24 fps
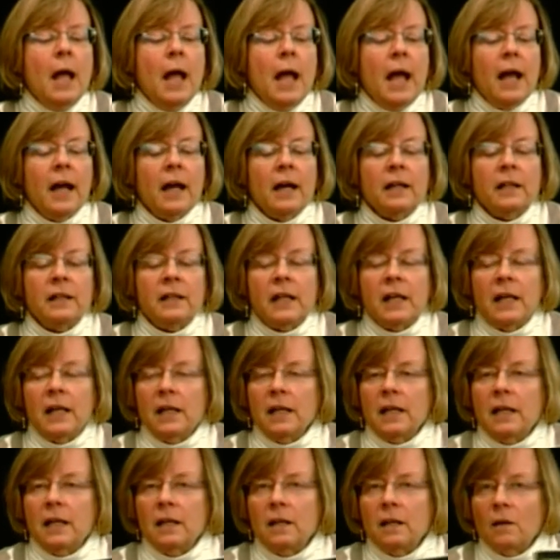And
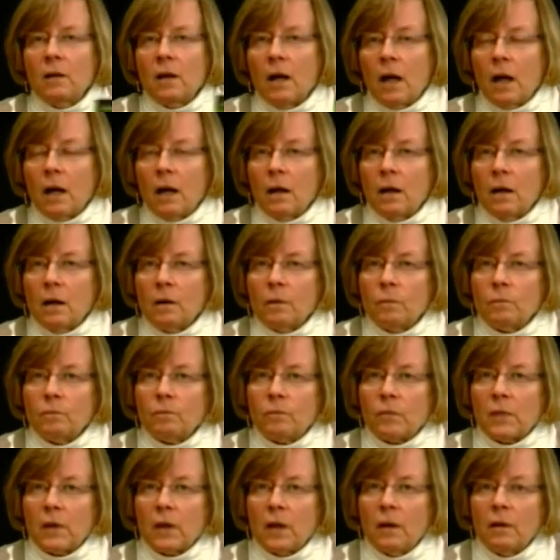he,
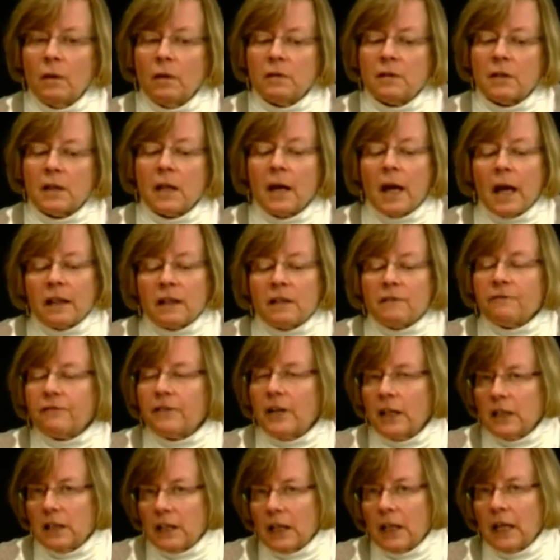um, to get the
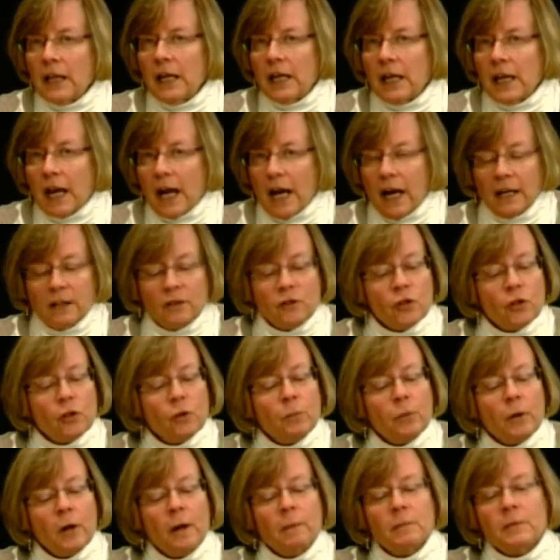funding, he had to
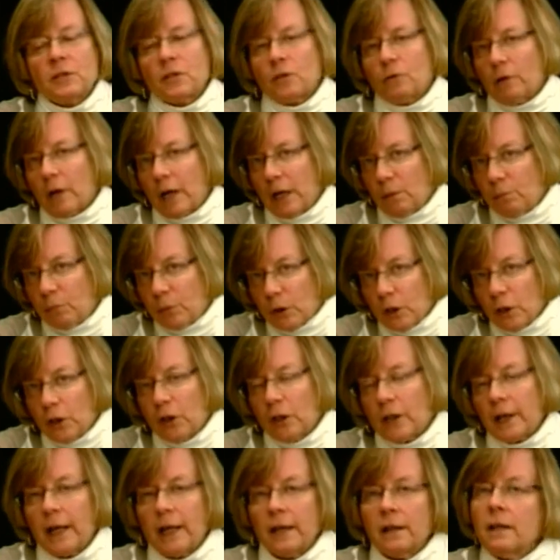promise to write a
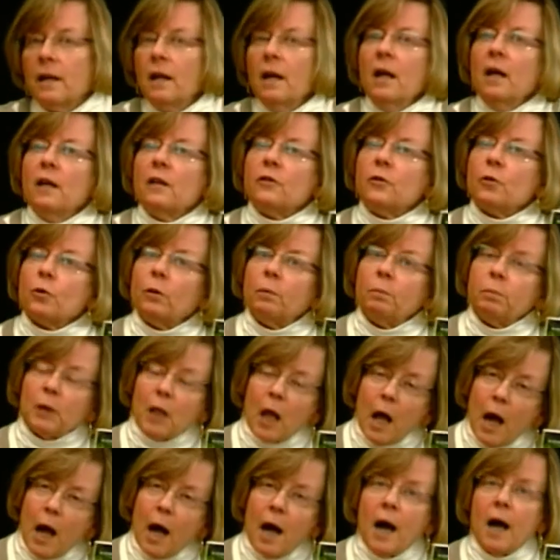book and do a
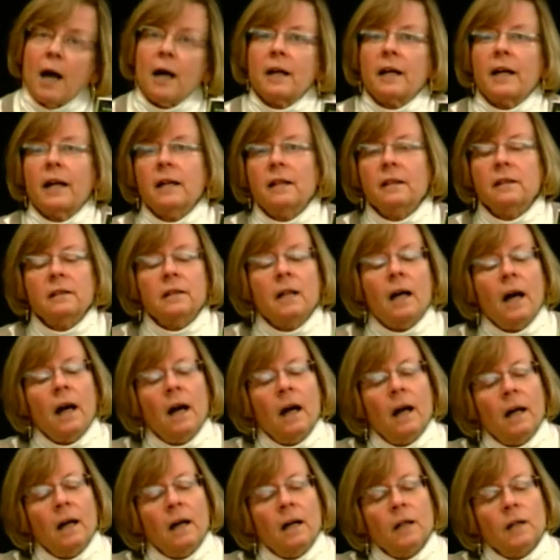blog and
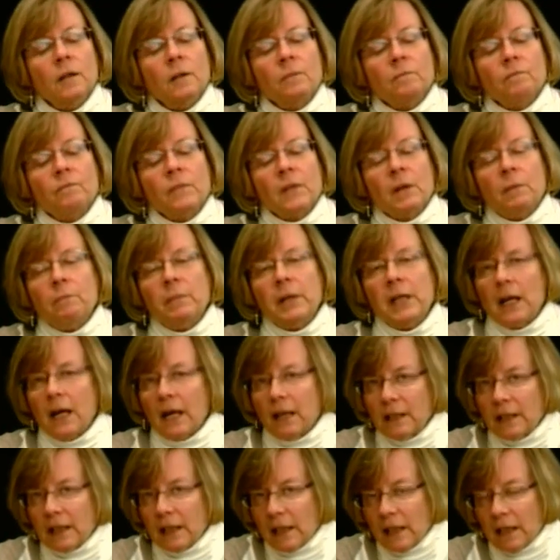um, be
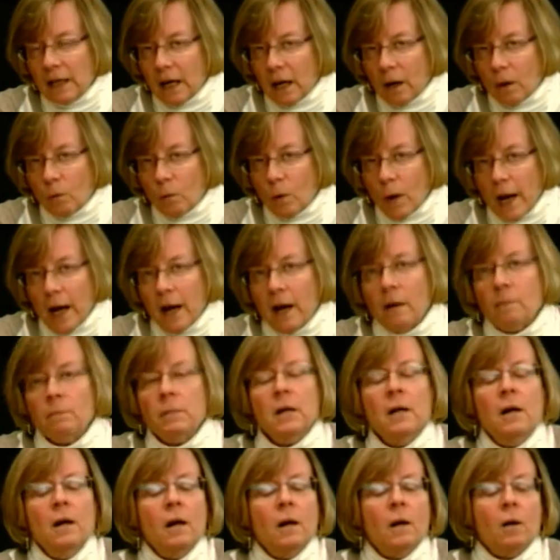on the uh, web.
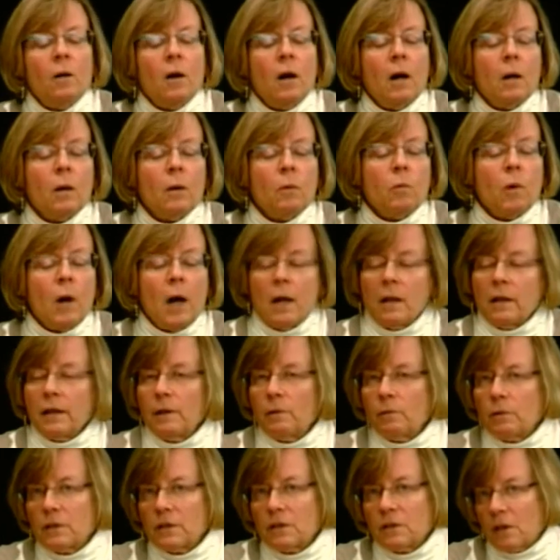Uh, while he
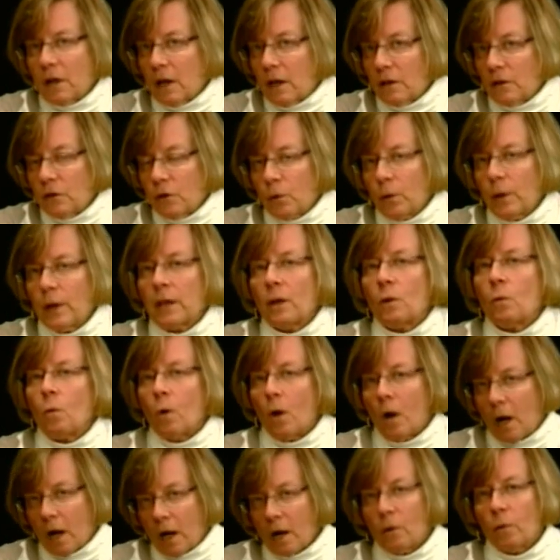was uh, doing the
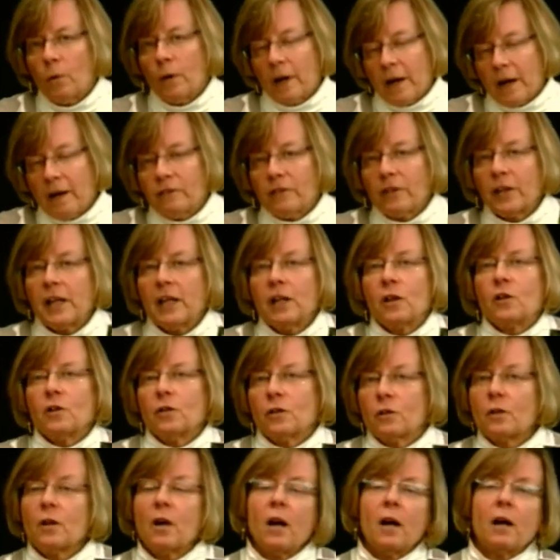walk, wherever he
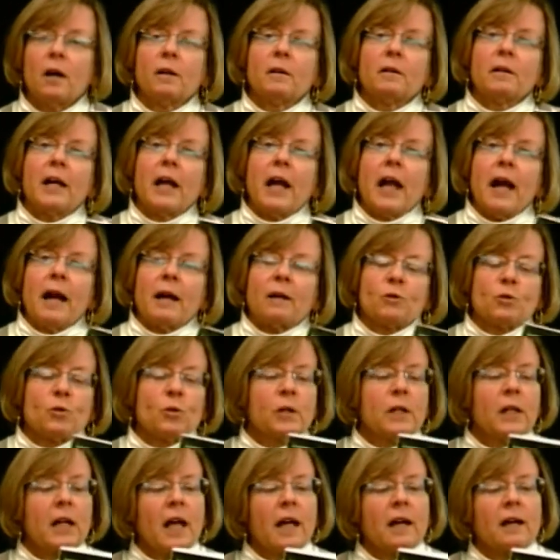could uh,
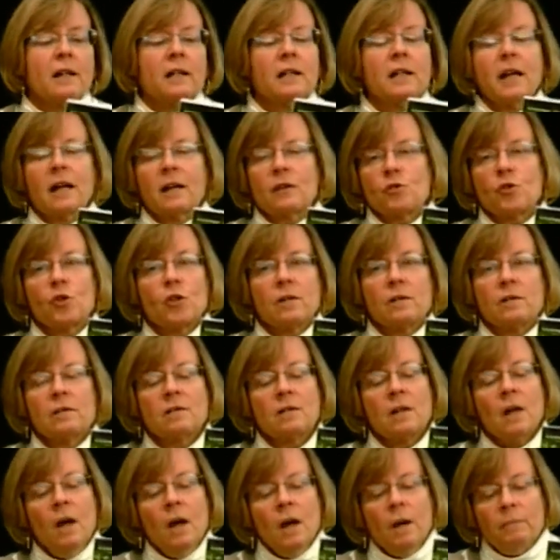actually get connections
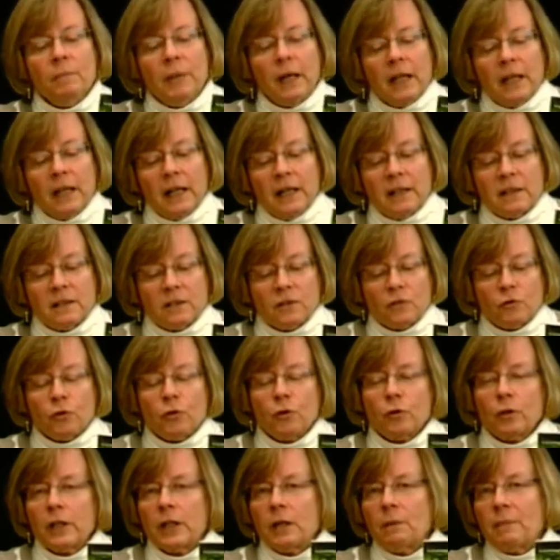but it's
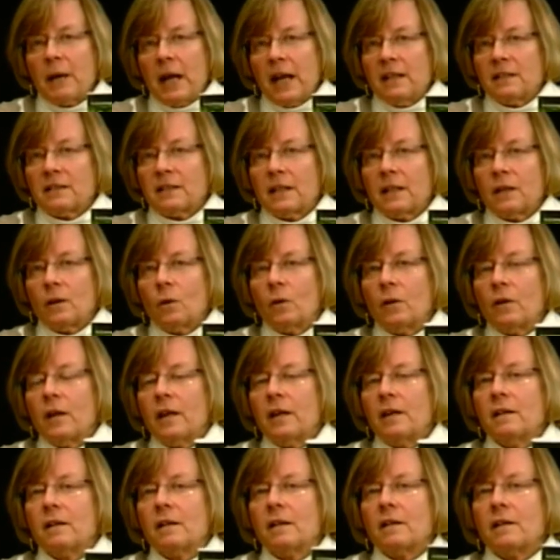truly amazing.
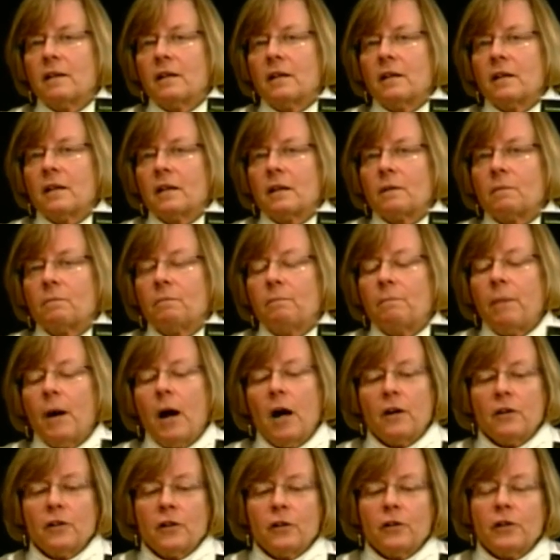the
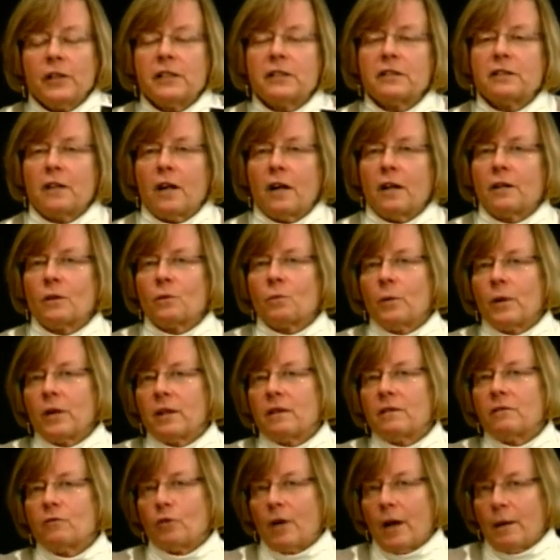partner he started
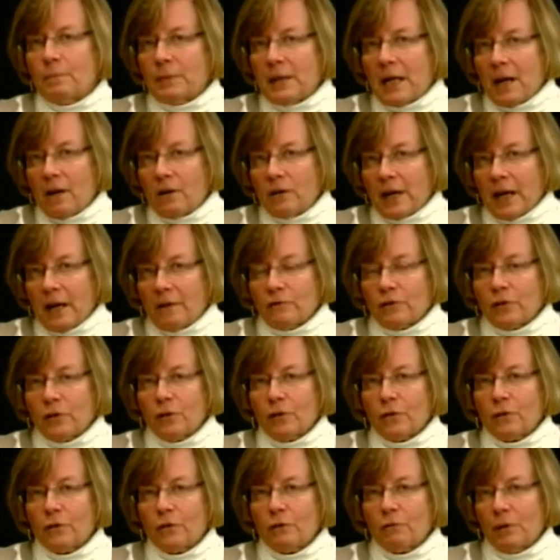with dropped out
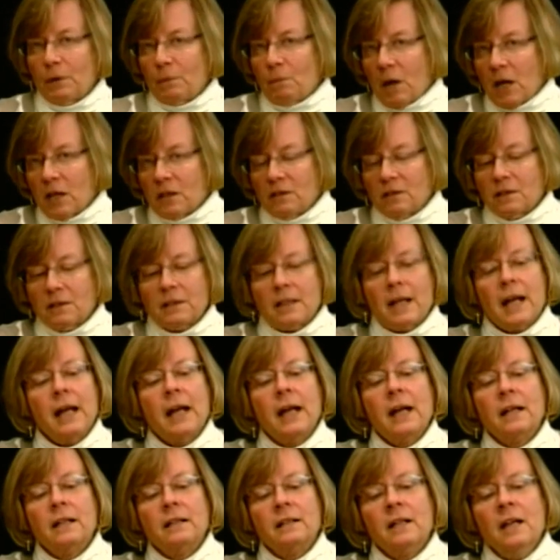after three months,
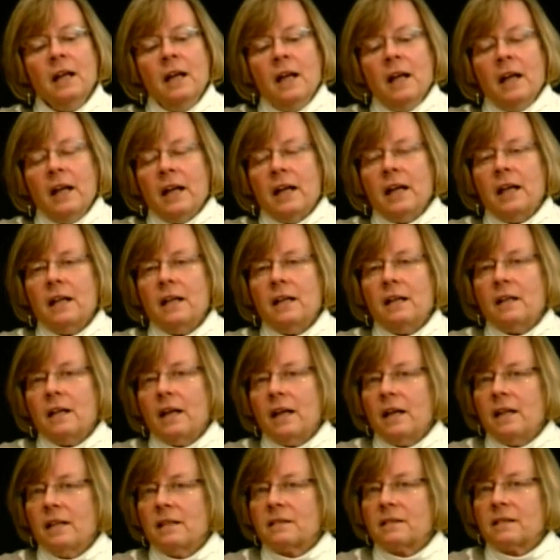and he
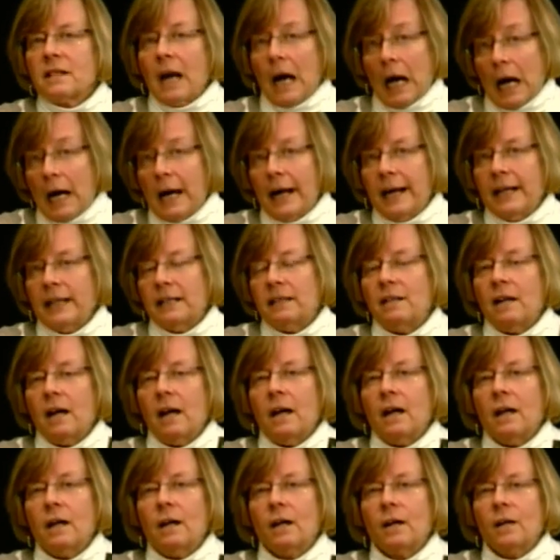his guide,
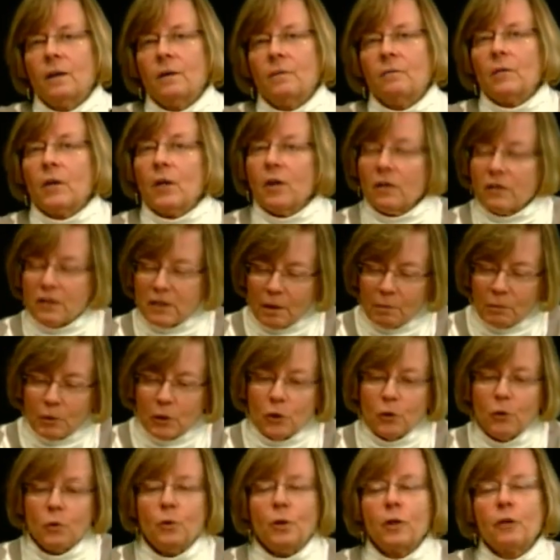um, someone
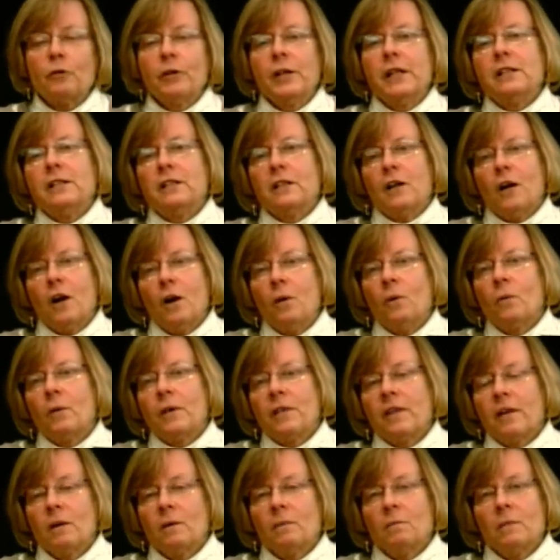who agreed to go with
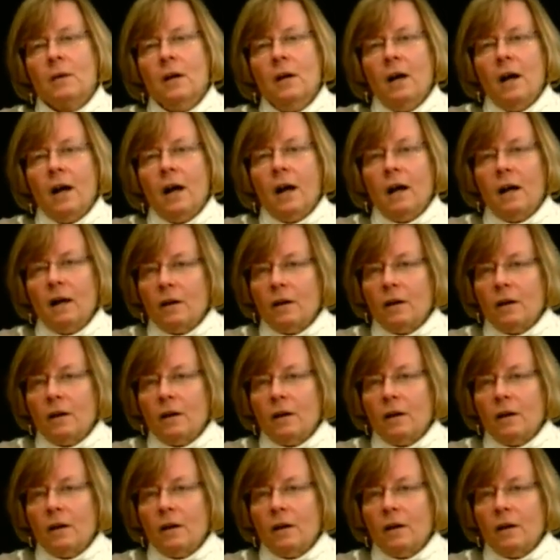him, uh,